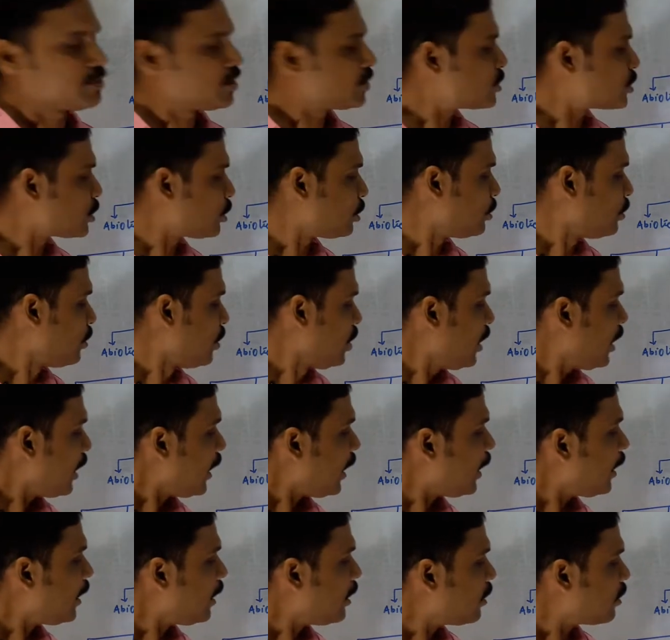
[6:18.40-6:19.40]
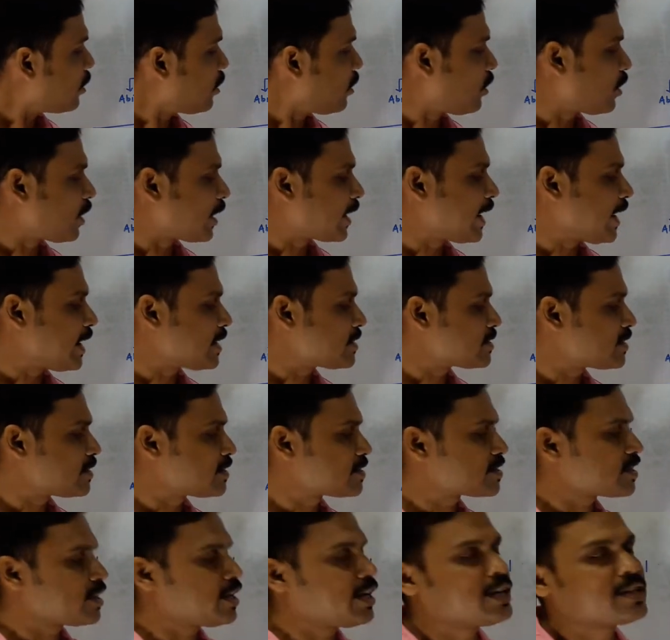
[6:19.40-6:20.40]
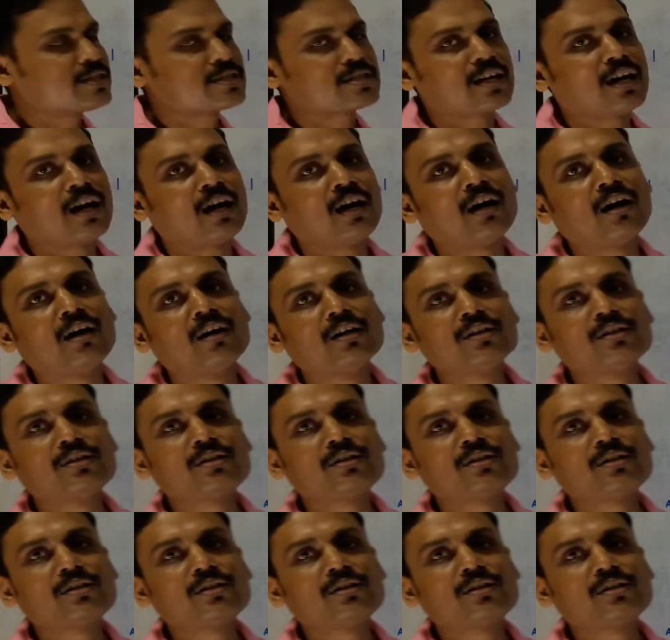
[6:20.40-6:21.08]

So air or gases is a